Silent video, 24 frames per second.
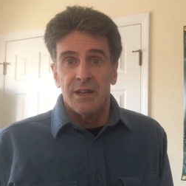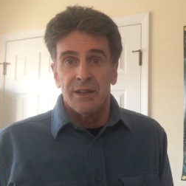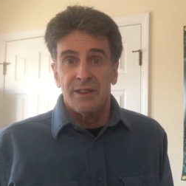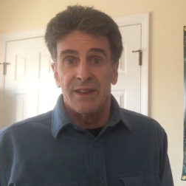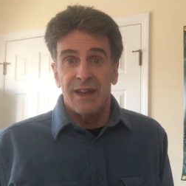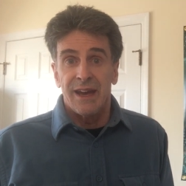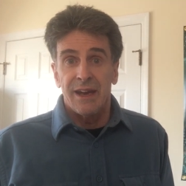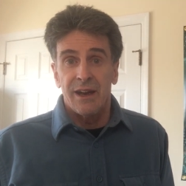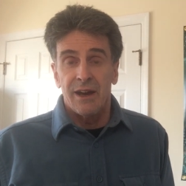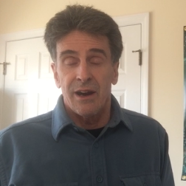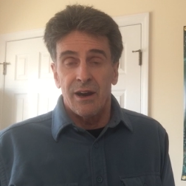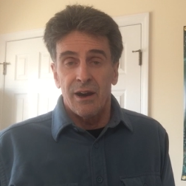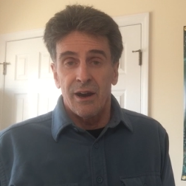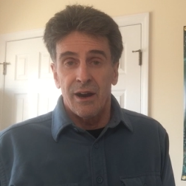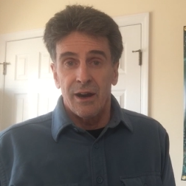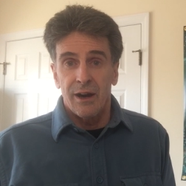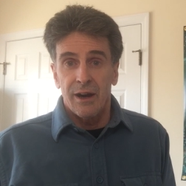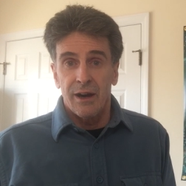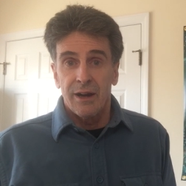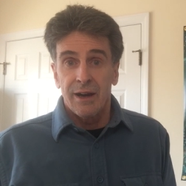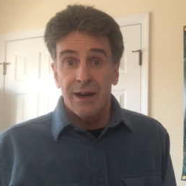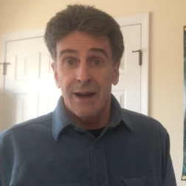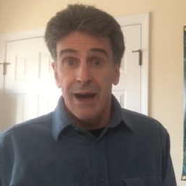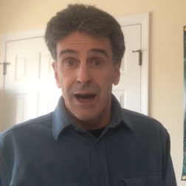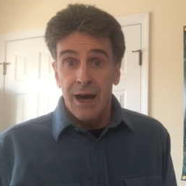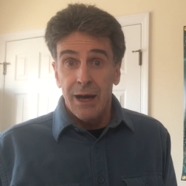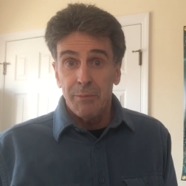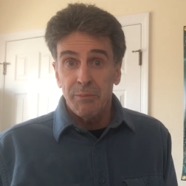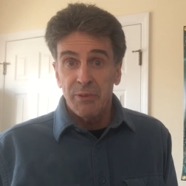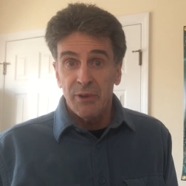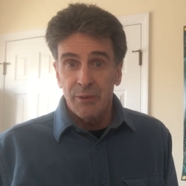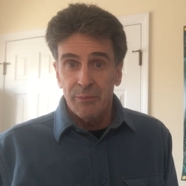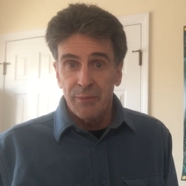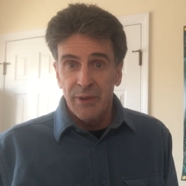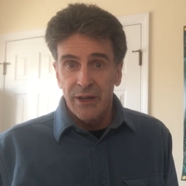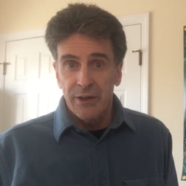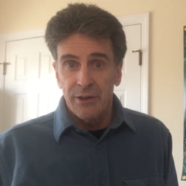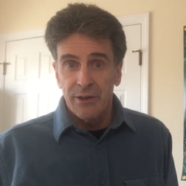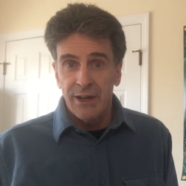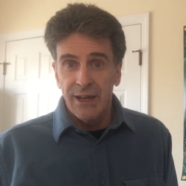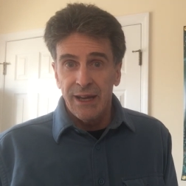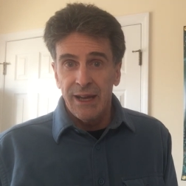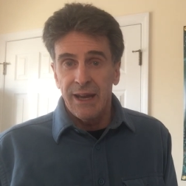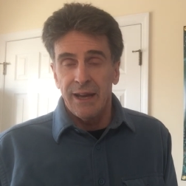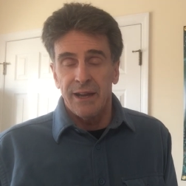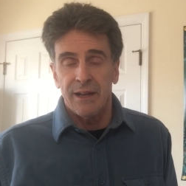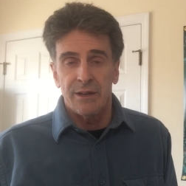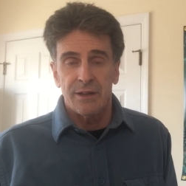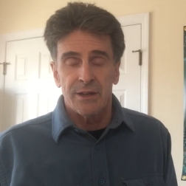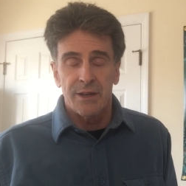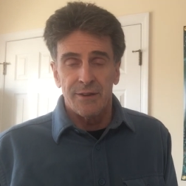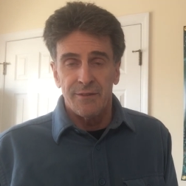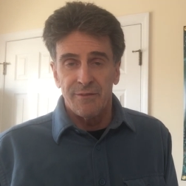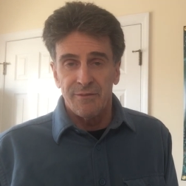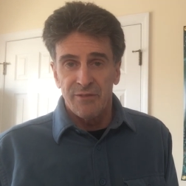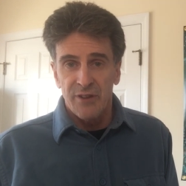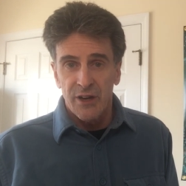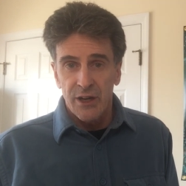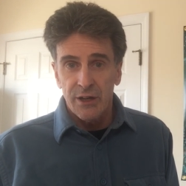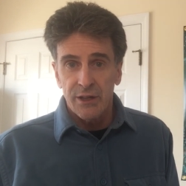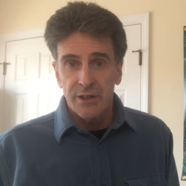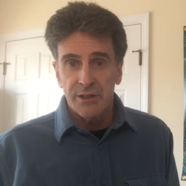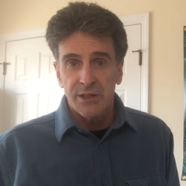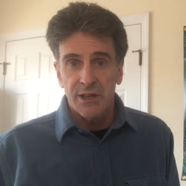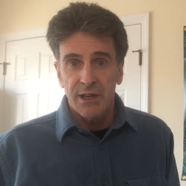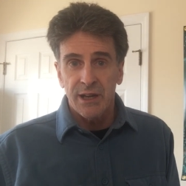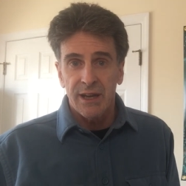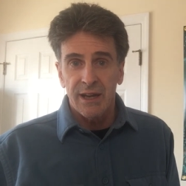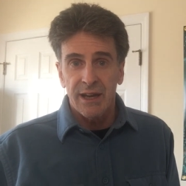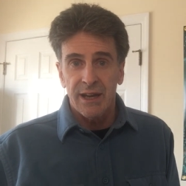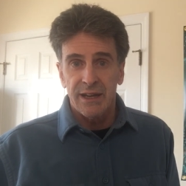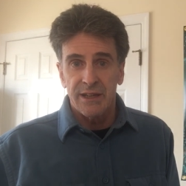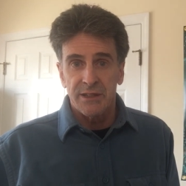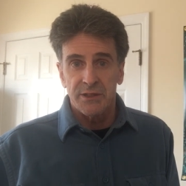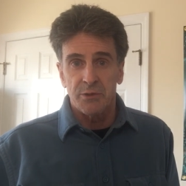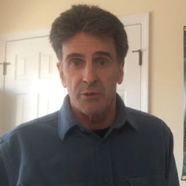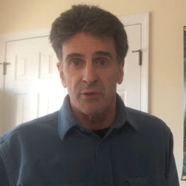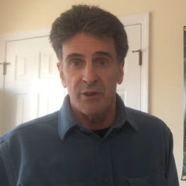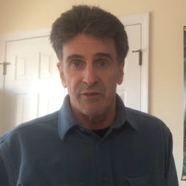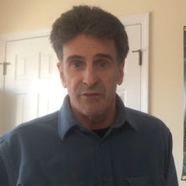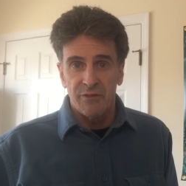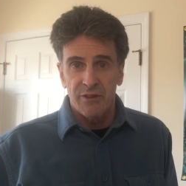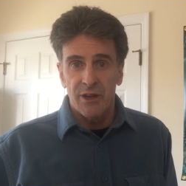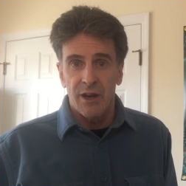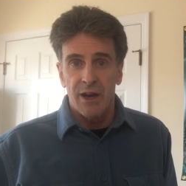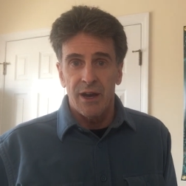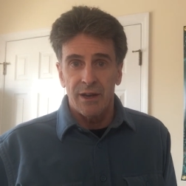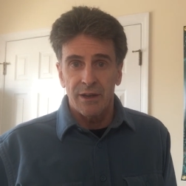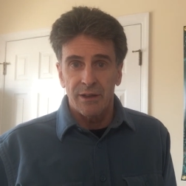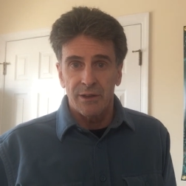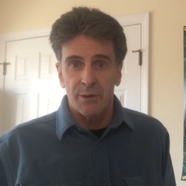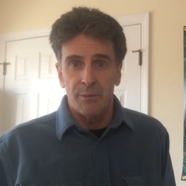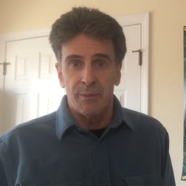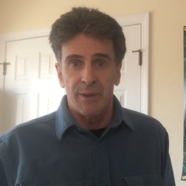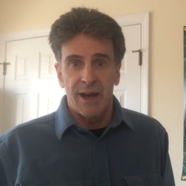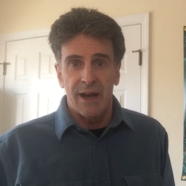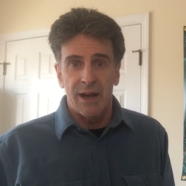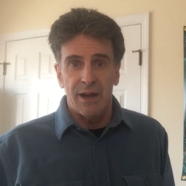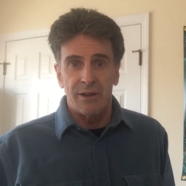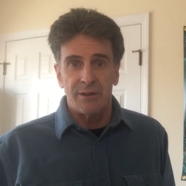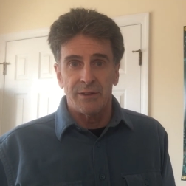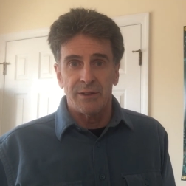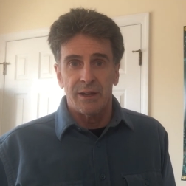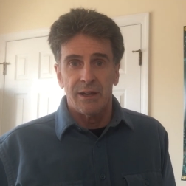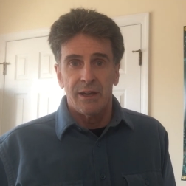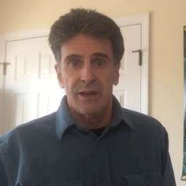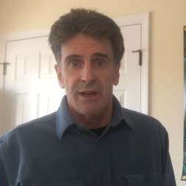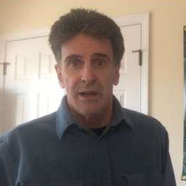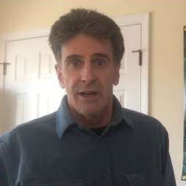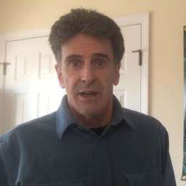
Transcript: they are complementary and converging, as we've talked about.